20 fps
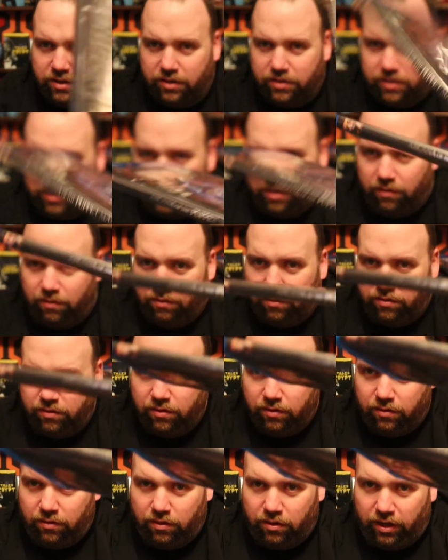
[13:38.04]
It's in a
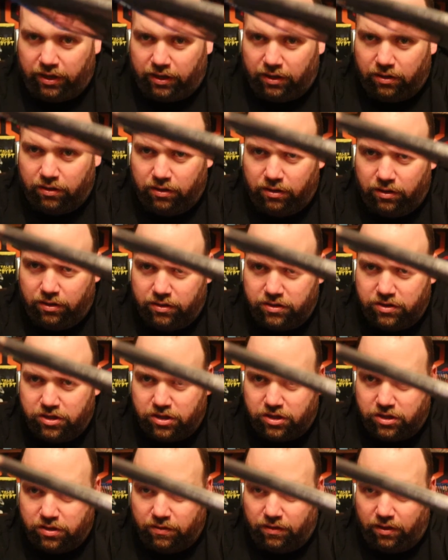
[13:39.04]
like a
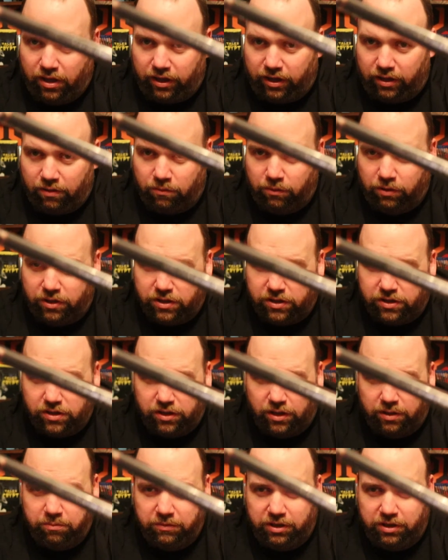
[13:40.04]
really slim